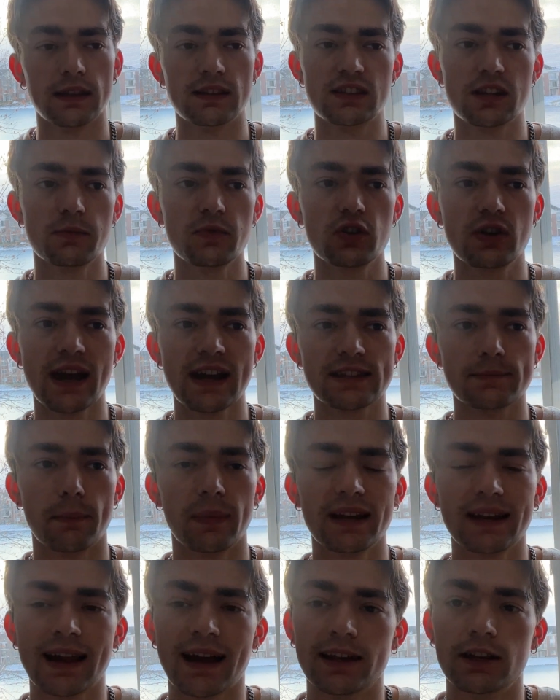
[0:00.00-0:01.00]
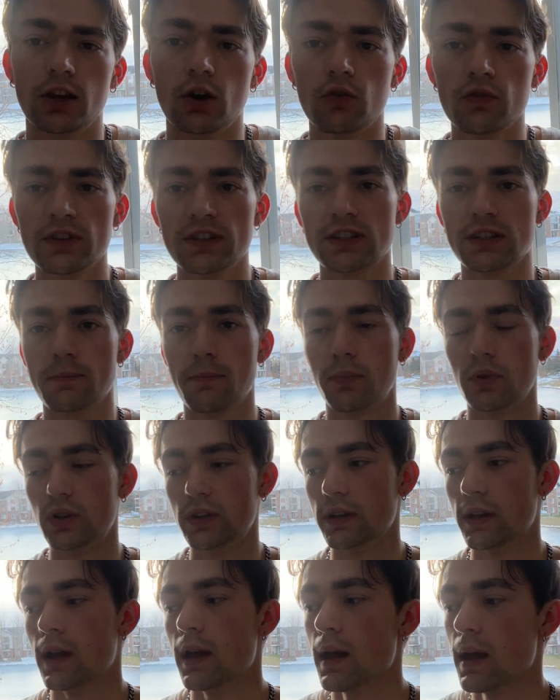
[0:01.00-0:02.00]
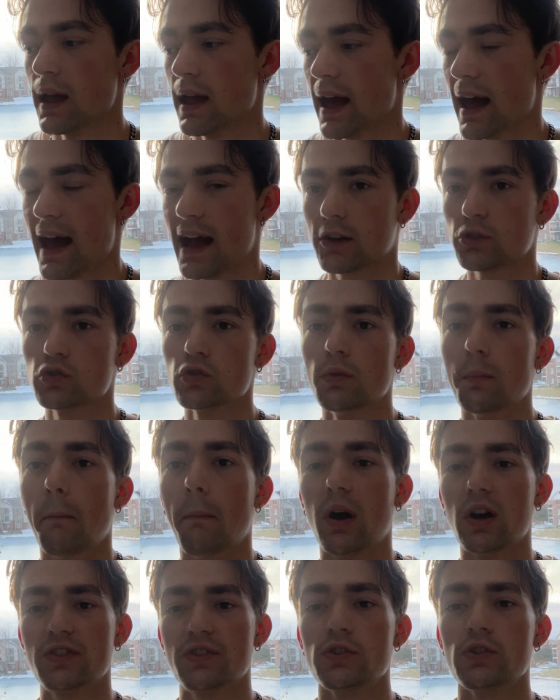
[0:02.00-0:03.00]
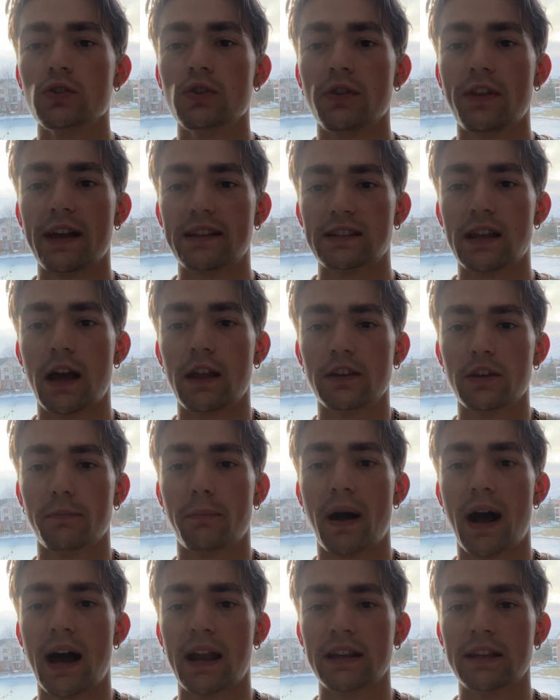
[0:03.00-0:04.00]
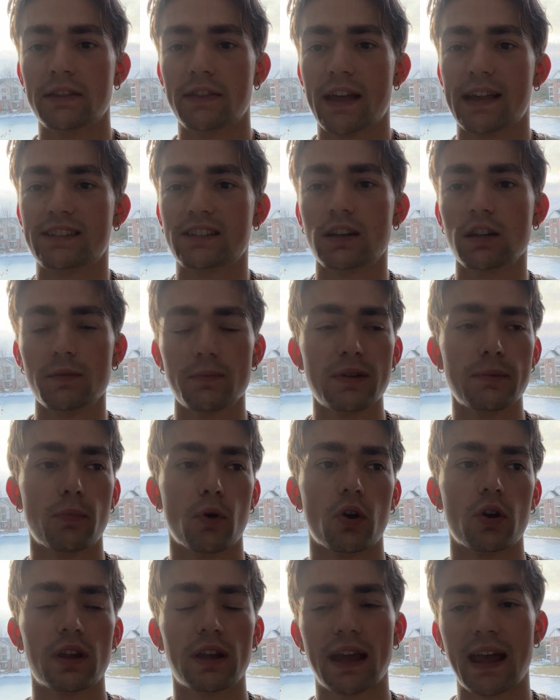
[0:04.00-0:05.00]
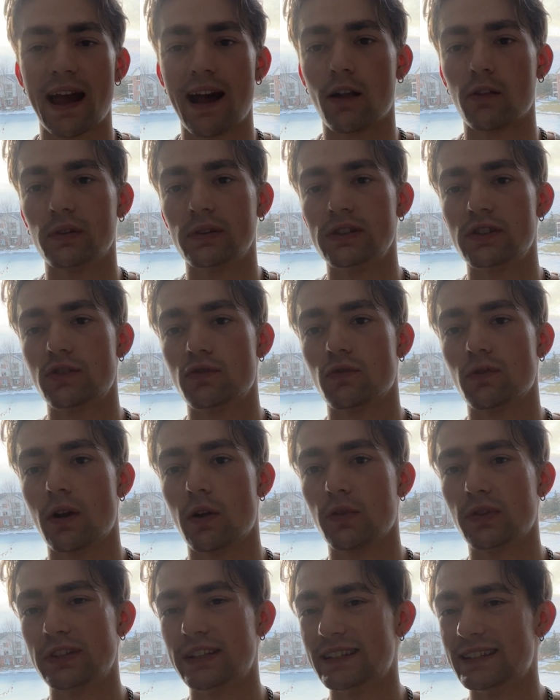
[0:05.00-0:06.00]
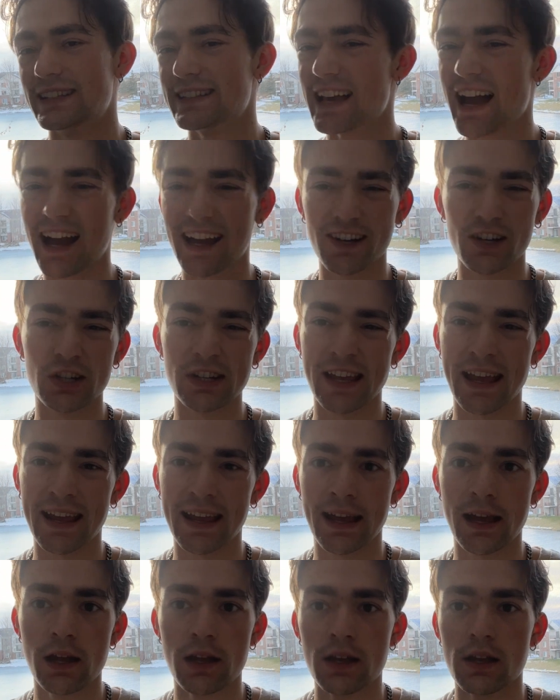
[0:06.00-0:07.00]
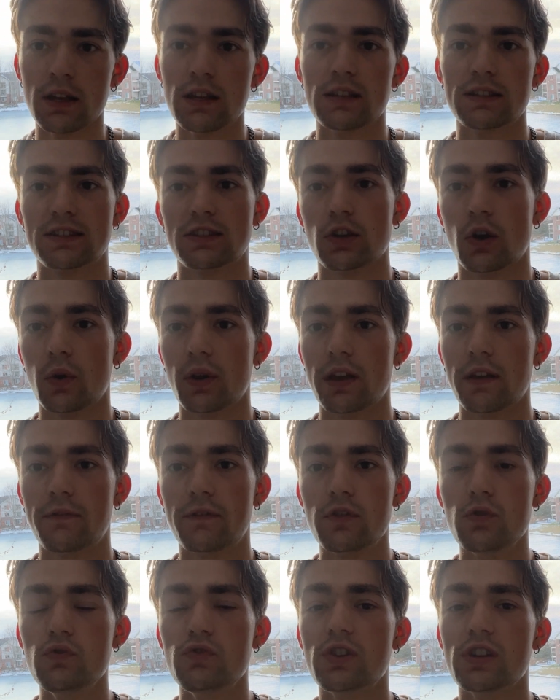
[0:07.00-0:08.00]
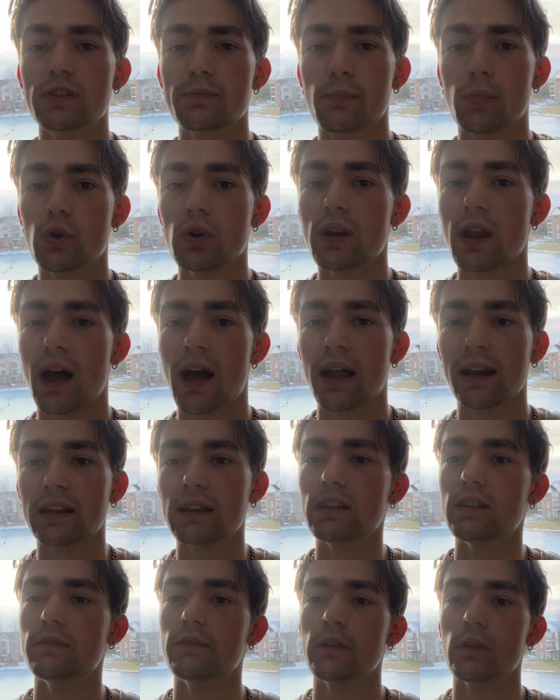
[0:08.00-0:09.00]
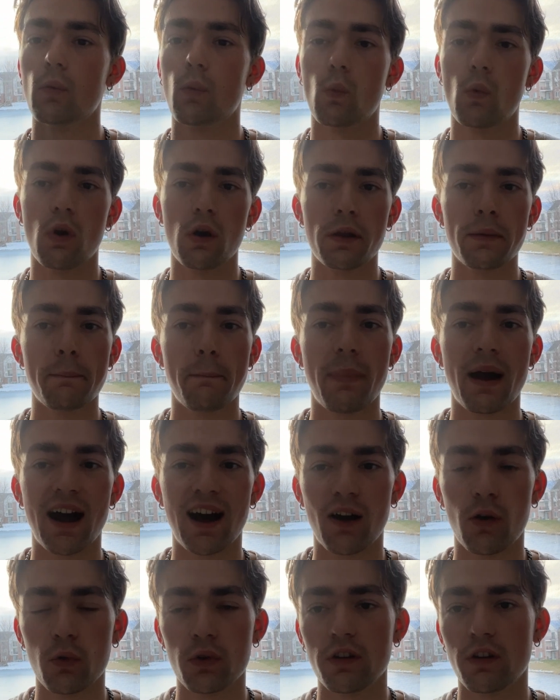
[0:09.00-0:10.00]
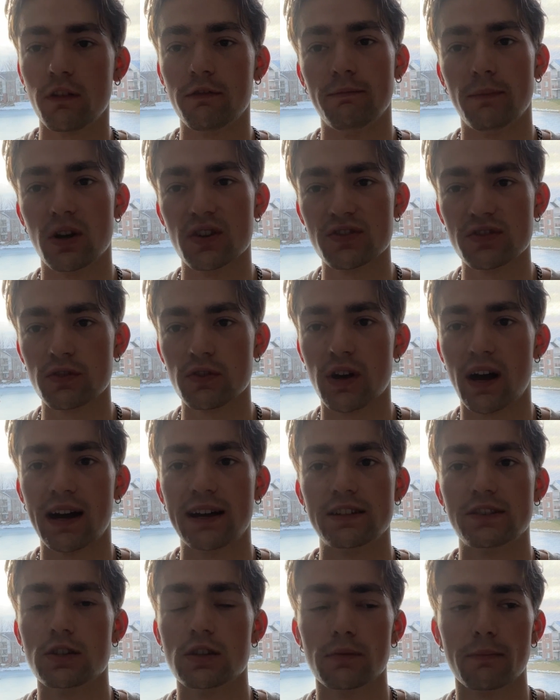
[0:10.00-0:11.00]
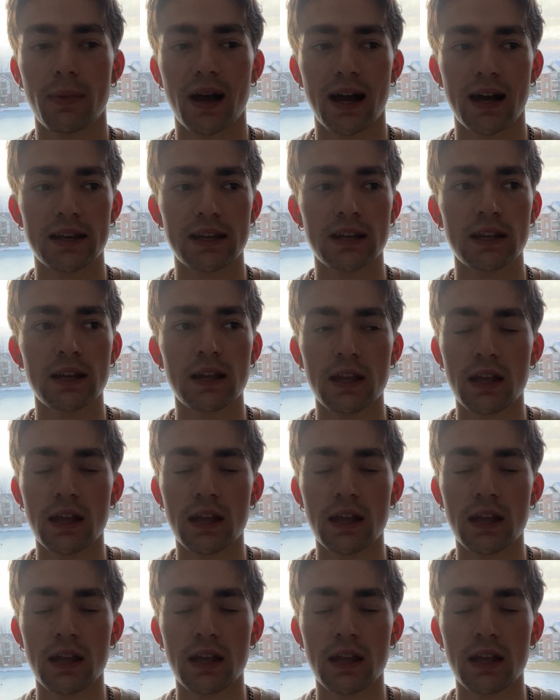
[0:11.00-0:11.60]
some of you guys might not know this, but actual muscle that's on your body, that's going to be burning calories throughout the entire day. So if you just put on even 1 pound of muscle onto your body,